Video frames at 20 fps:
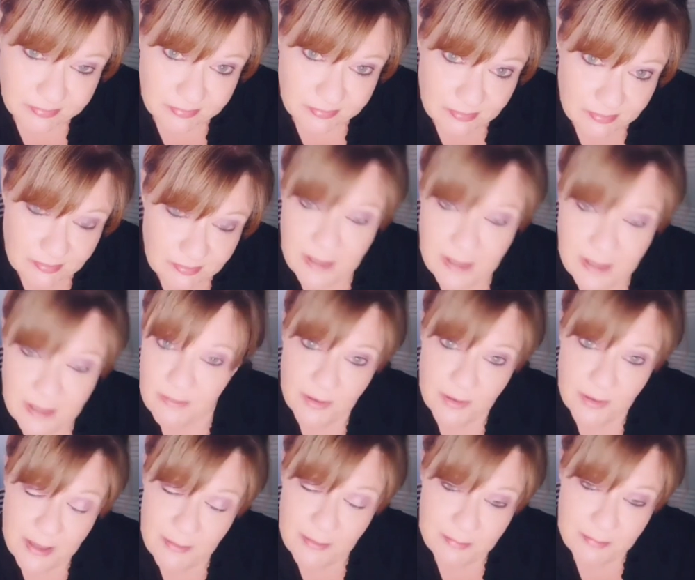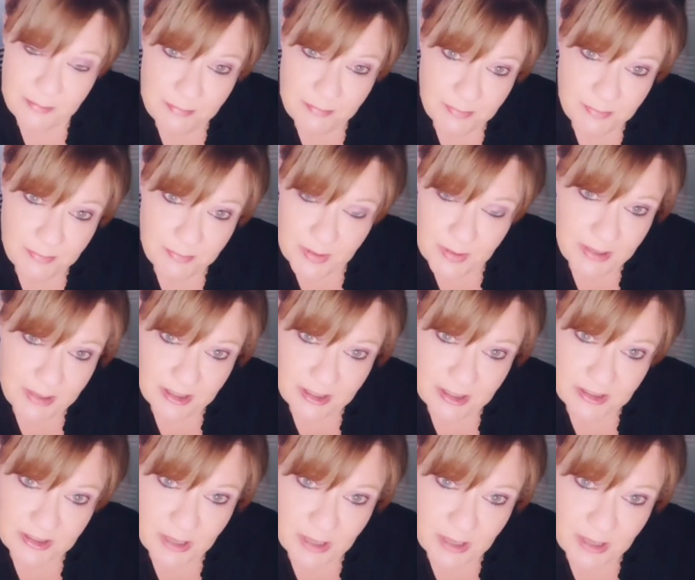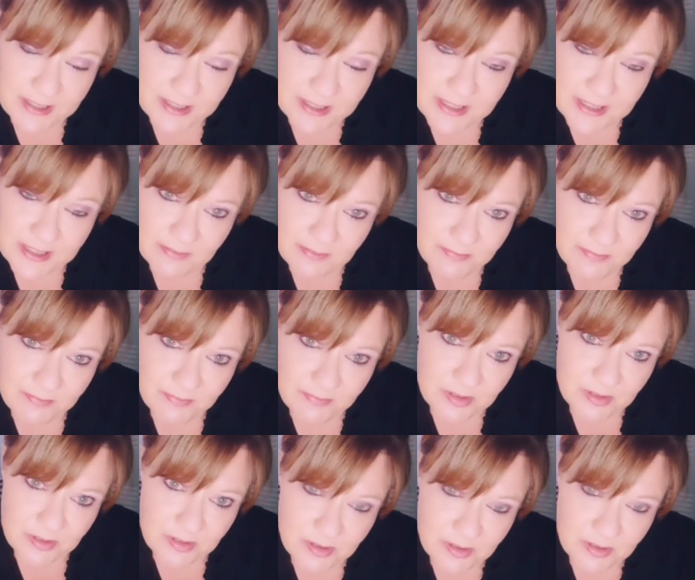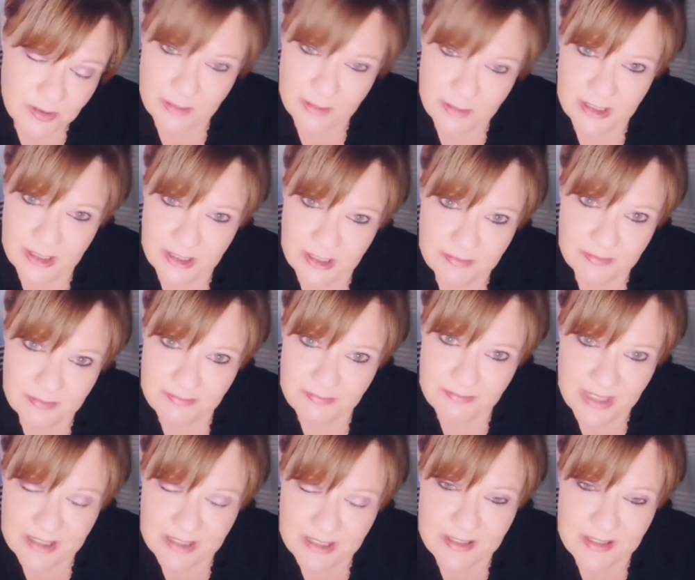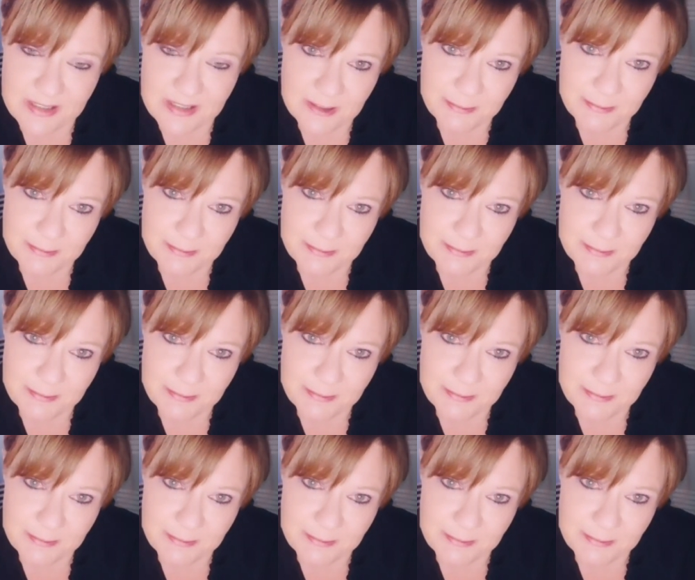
And Affirm Mountain could be better tomorrow because I have 20 million things to do.